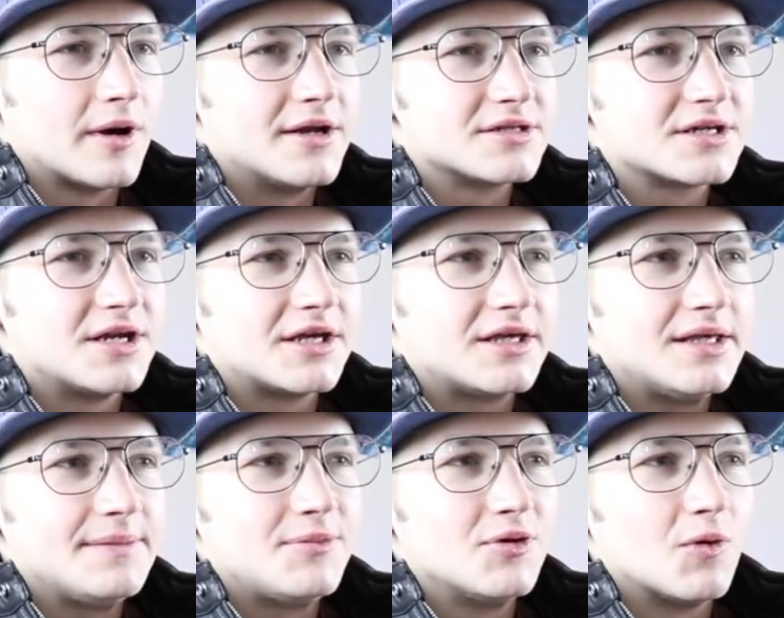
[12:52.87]
and it's going to
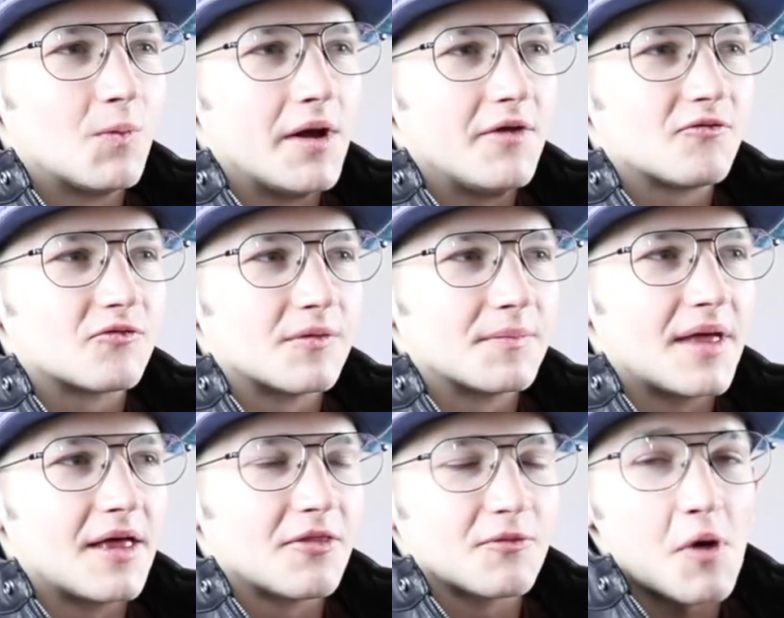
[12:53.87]
keep you away from
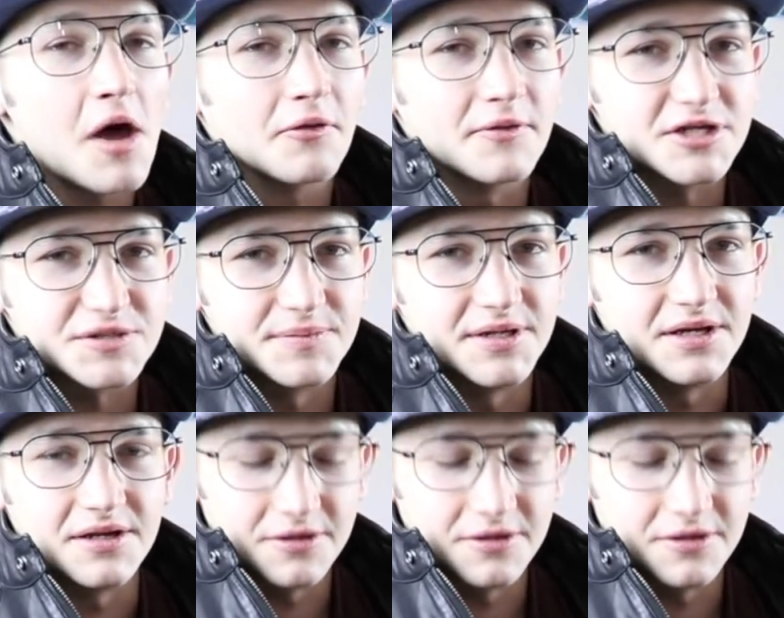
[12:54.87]
that throttling speed.